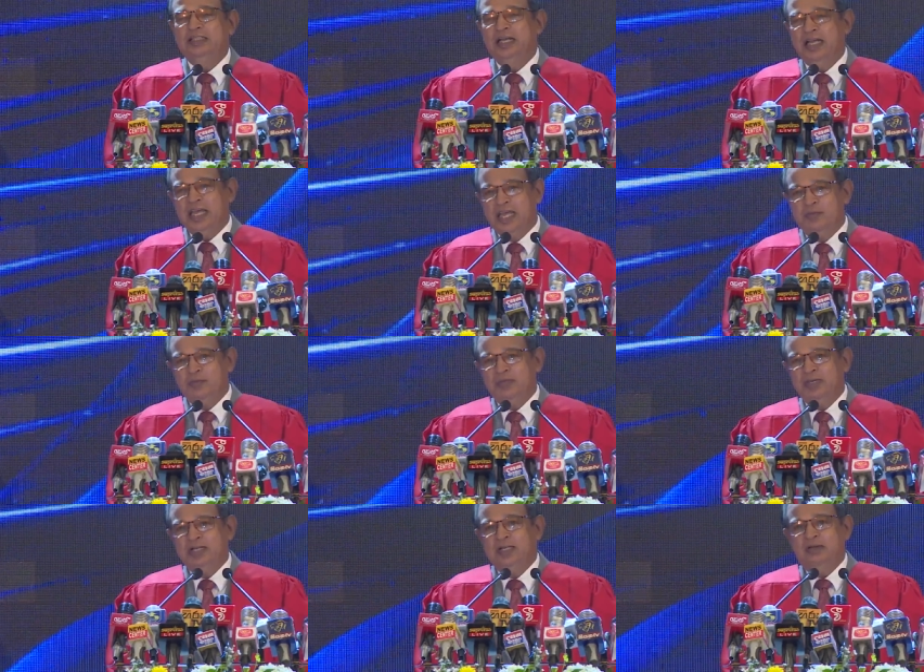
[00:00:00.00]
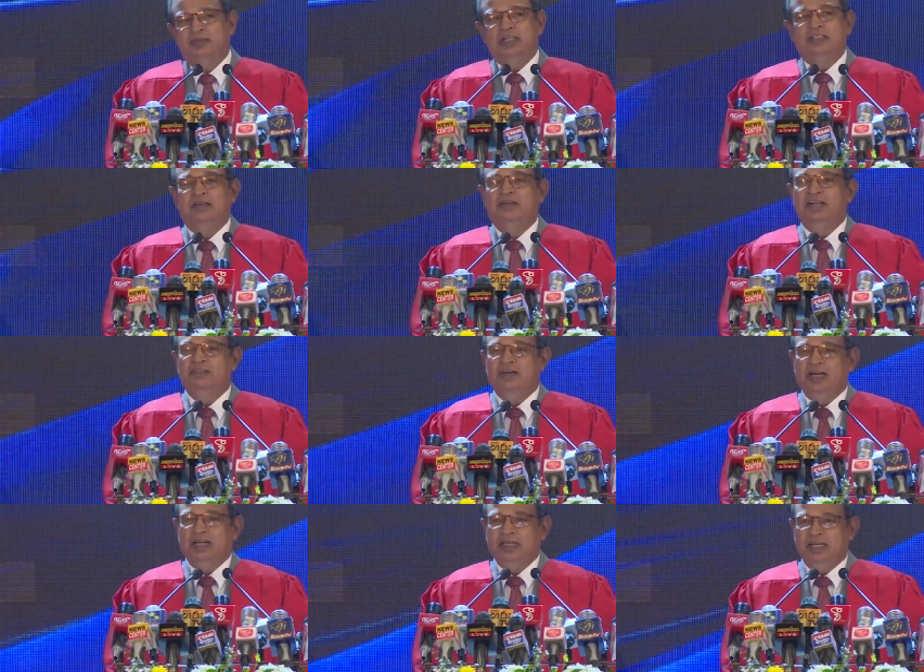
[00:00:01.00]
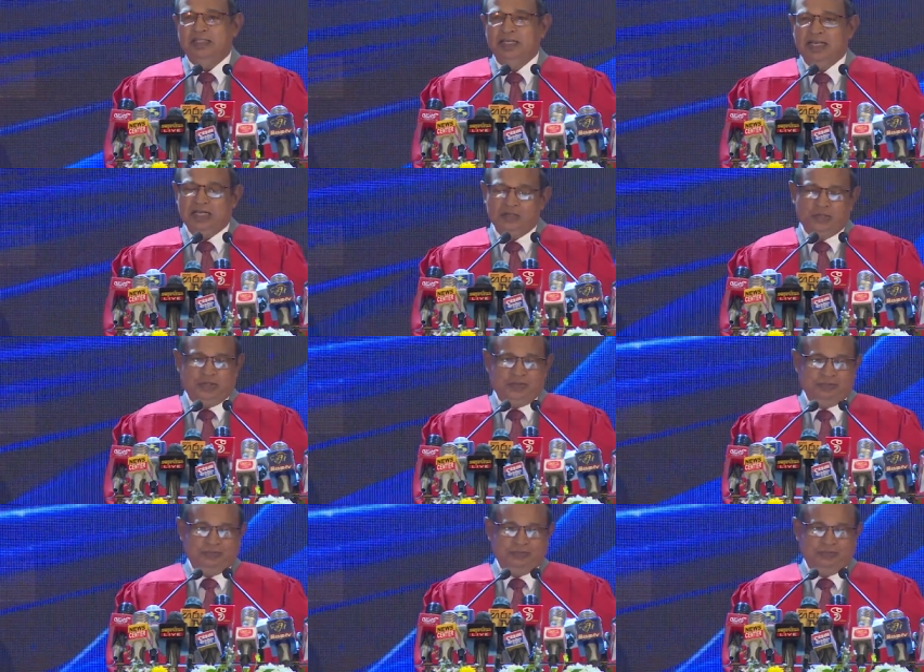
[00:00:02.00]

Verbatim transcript: the game with 75 at the age.